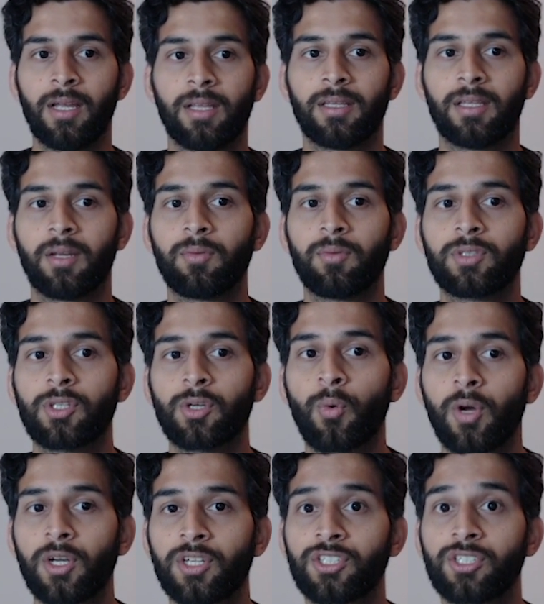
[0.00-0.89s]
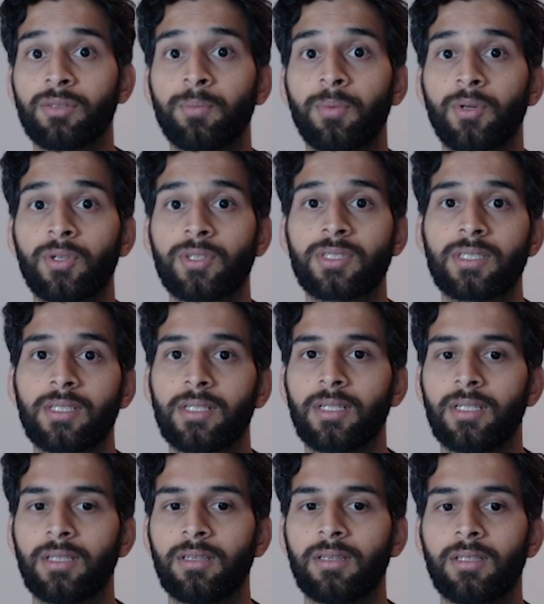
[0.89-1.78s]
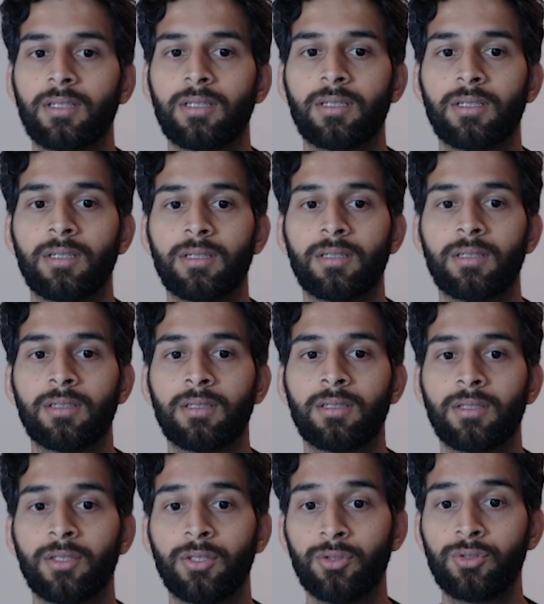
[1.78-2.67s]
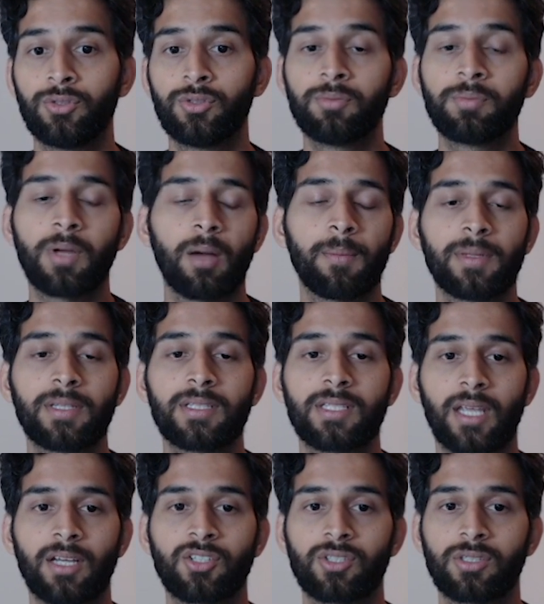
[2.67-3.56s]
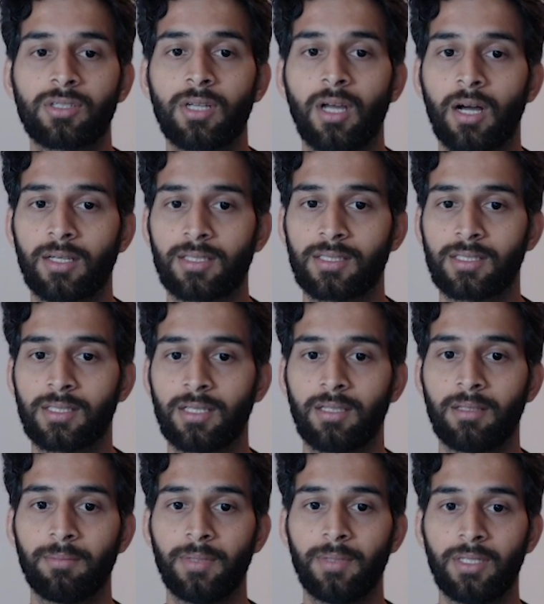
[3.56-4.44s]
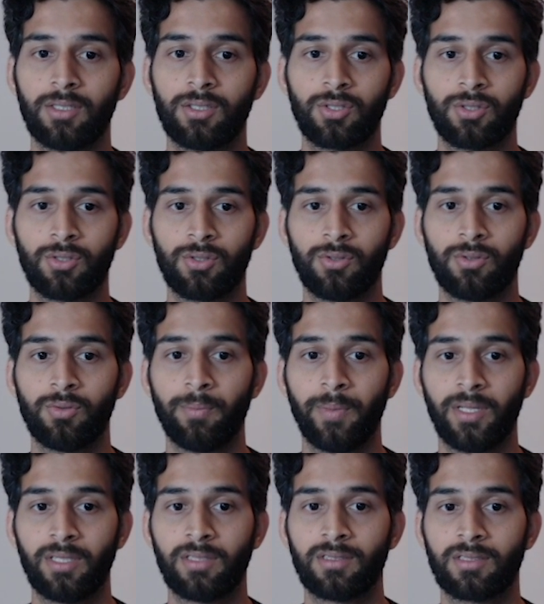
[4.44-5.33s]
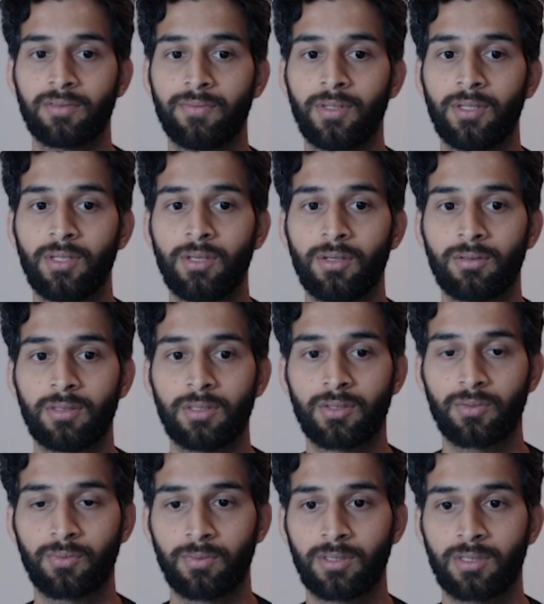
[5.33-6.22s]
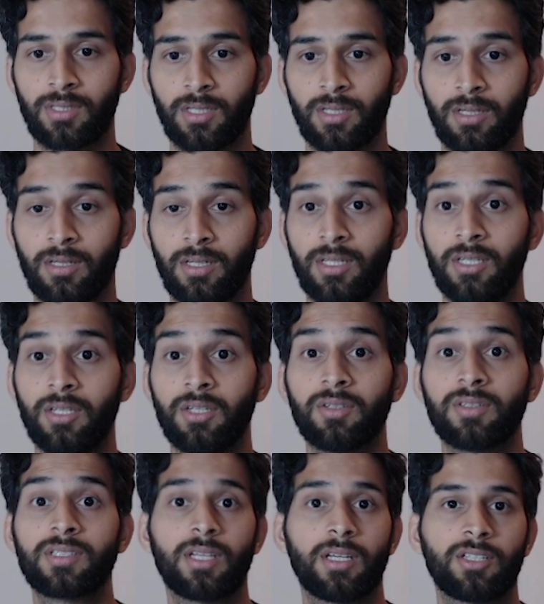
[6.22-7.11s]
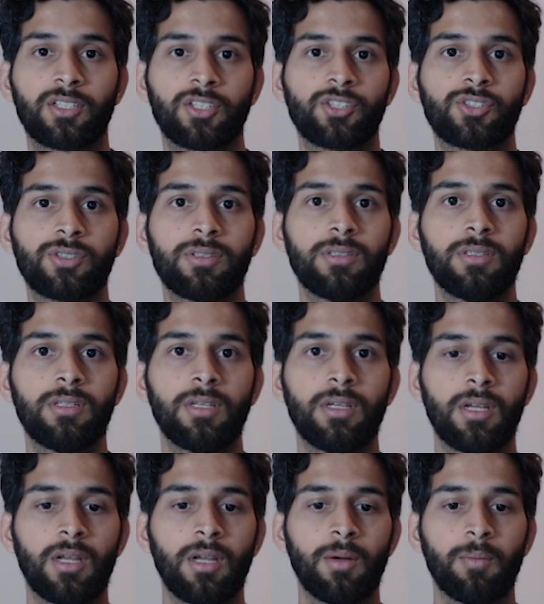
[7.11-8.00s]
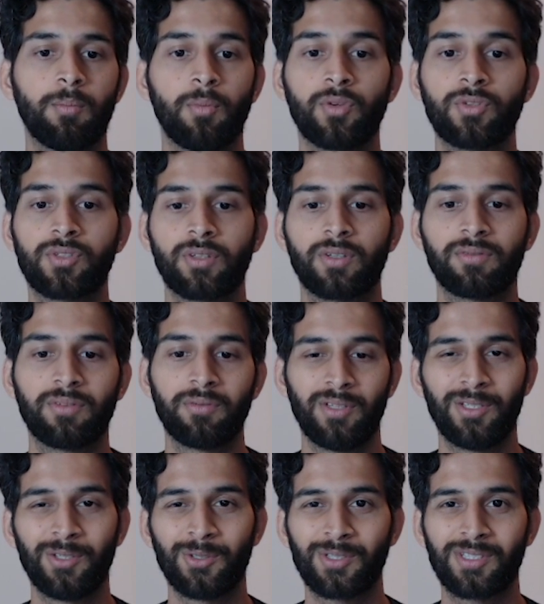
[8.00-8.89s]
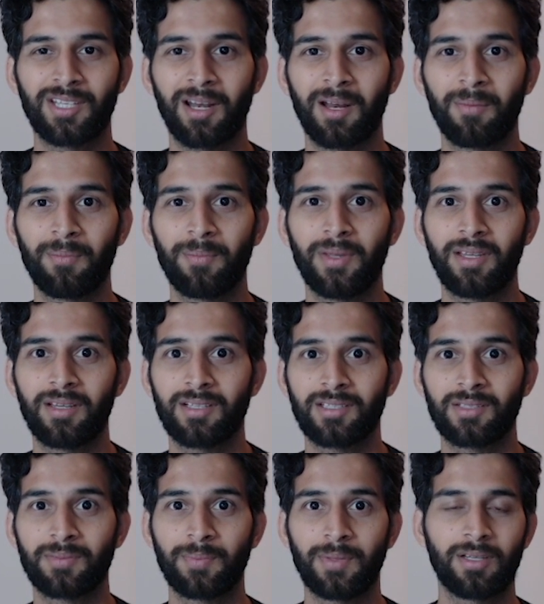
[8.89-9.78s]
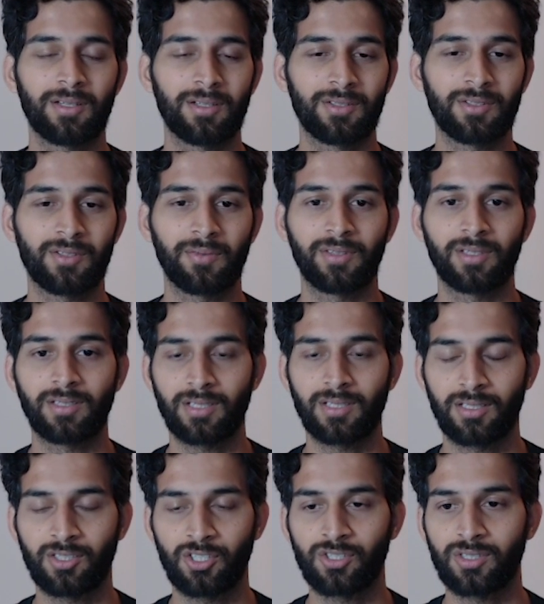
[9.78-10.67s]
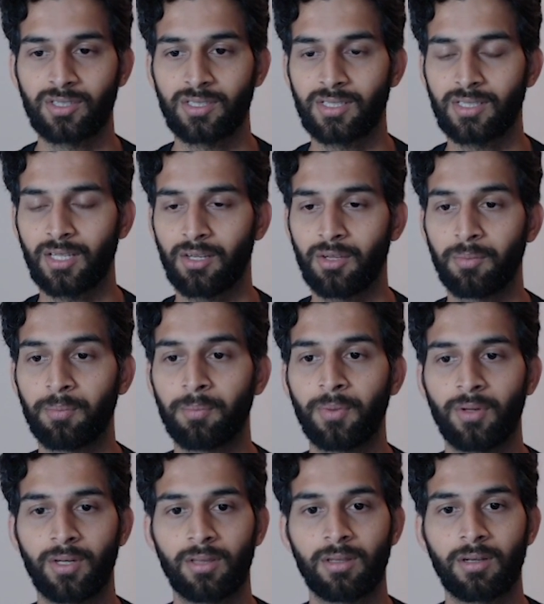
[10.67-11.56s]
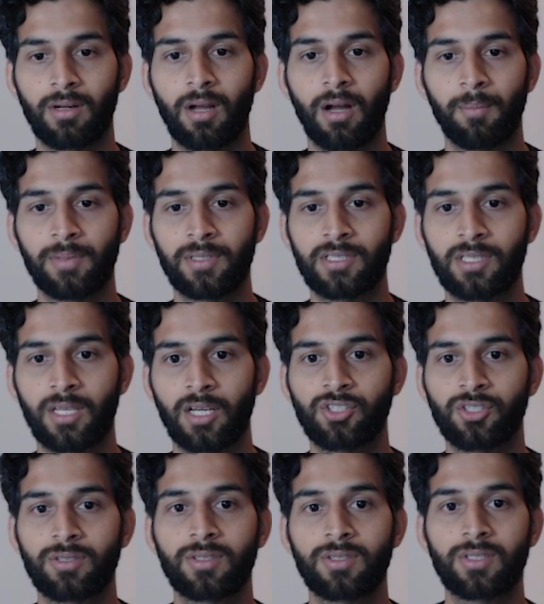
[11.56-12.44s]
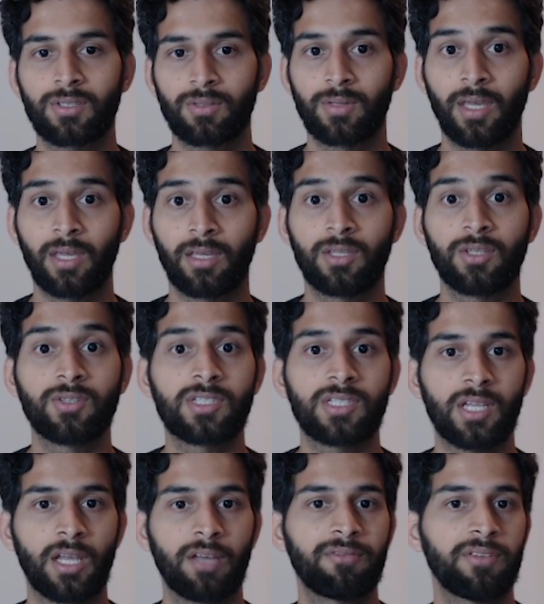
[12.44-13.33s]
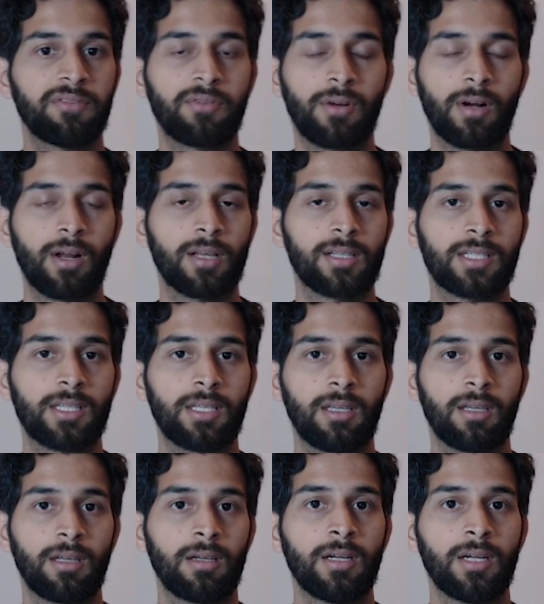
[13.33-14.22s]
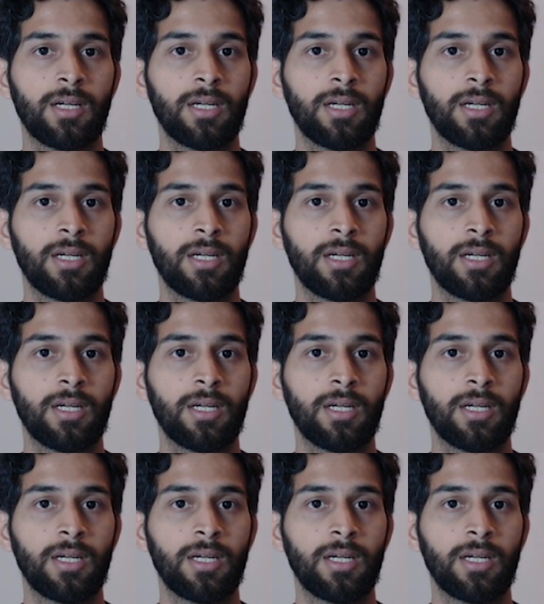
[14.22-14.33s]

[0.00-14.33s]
There was a question posted in the YouTube comment section asking me to make this video. This was a really good suggestion. Most of the videos that I make is because of the suggestions that you put in the comment section. So thank you Steffi for asking